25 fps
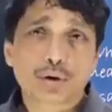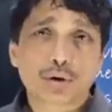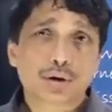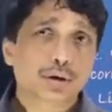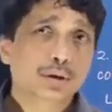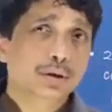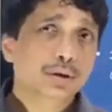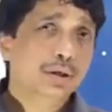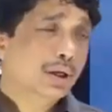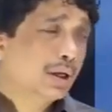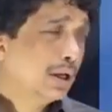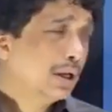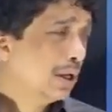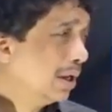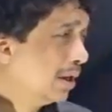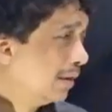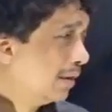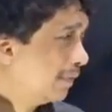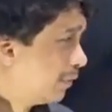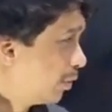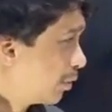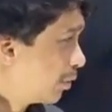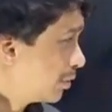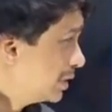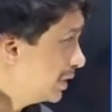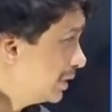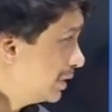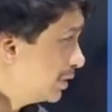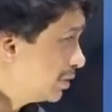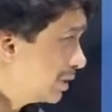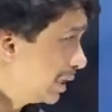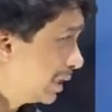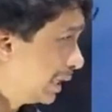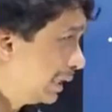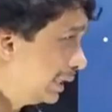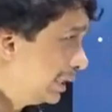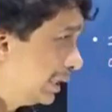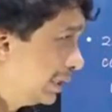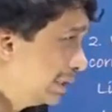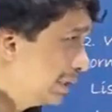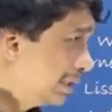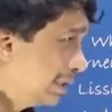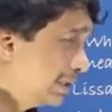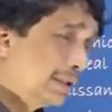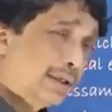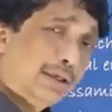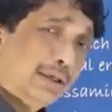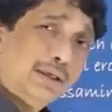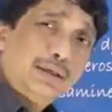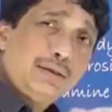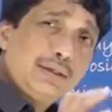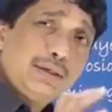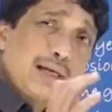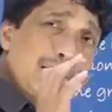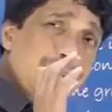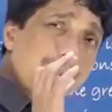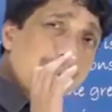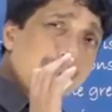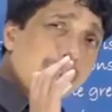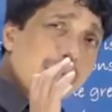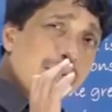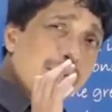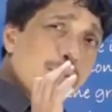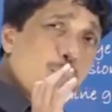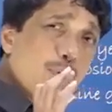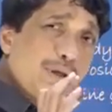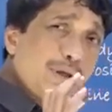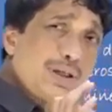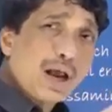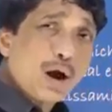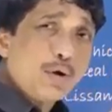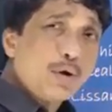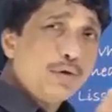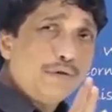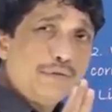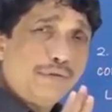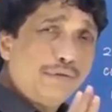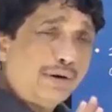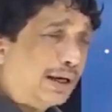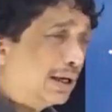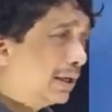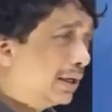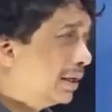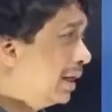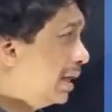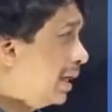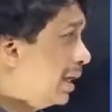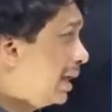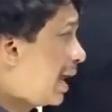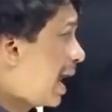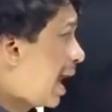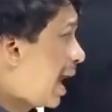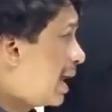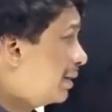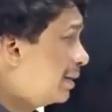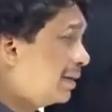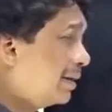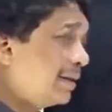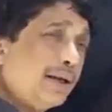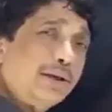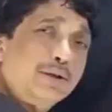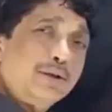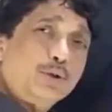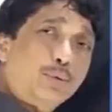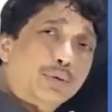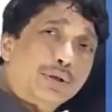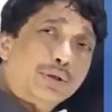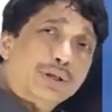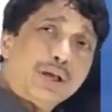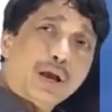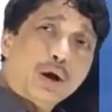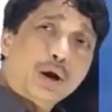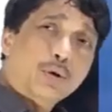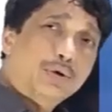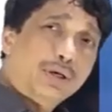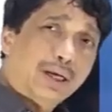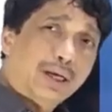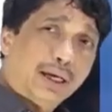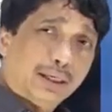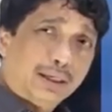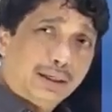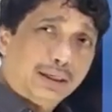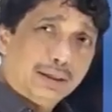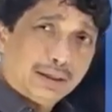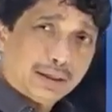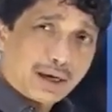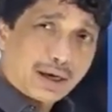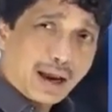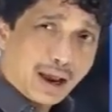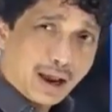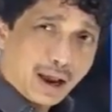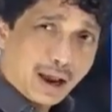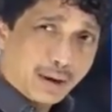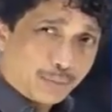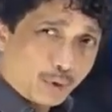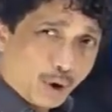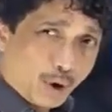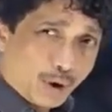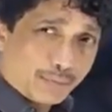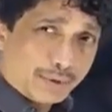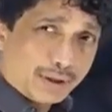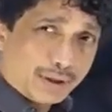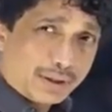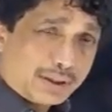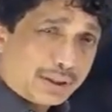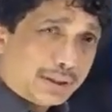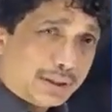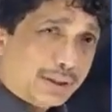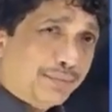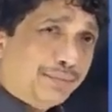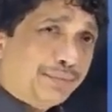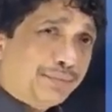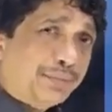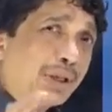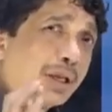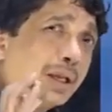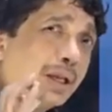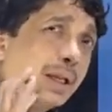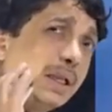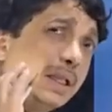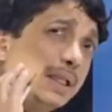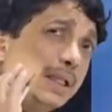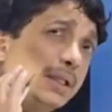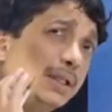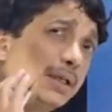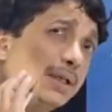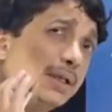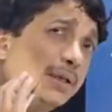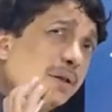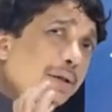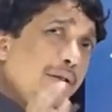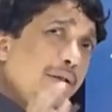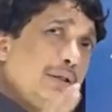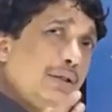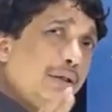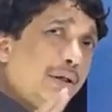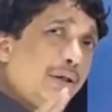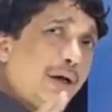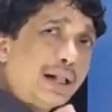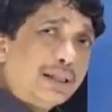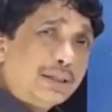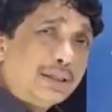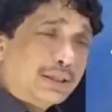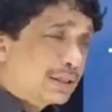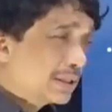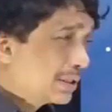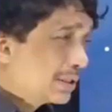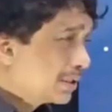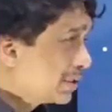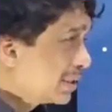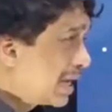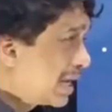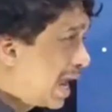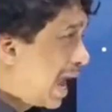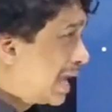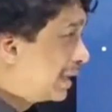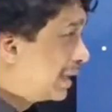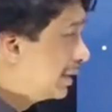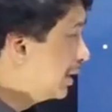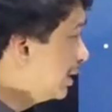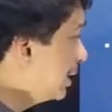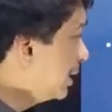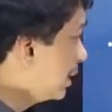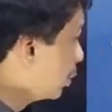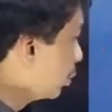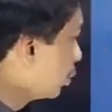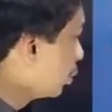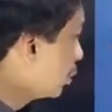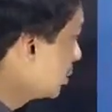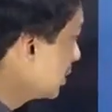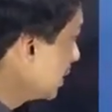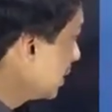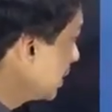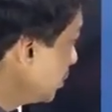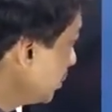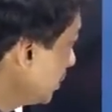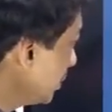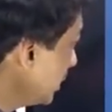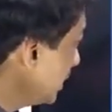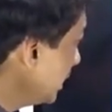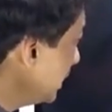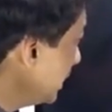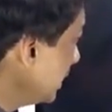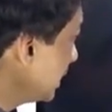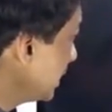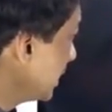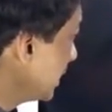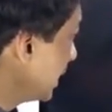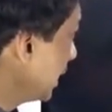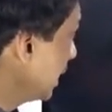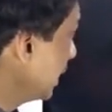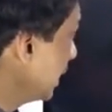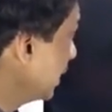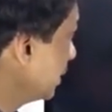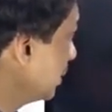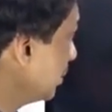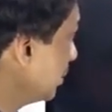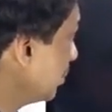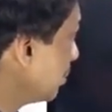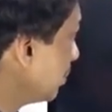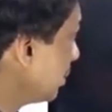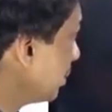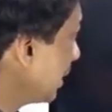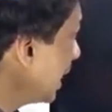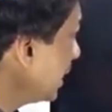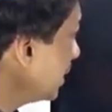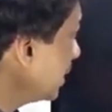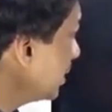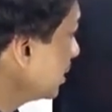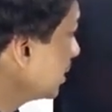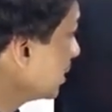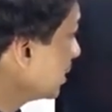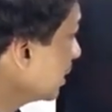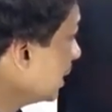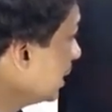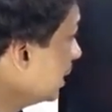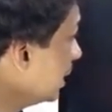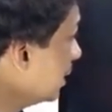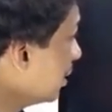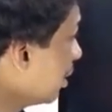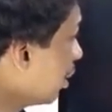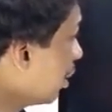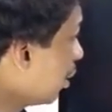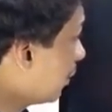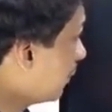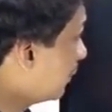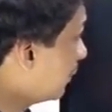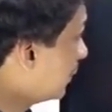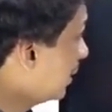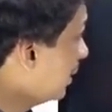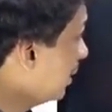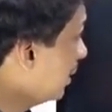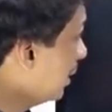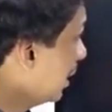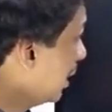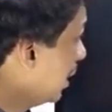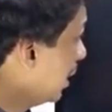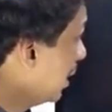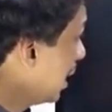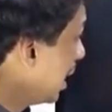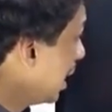on a fluorescein staining tells us without fail and detects without any abnormality the ulcers and the erosion. As you can see it here, the bright green of the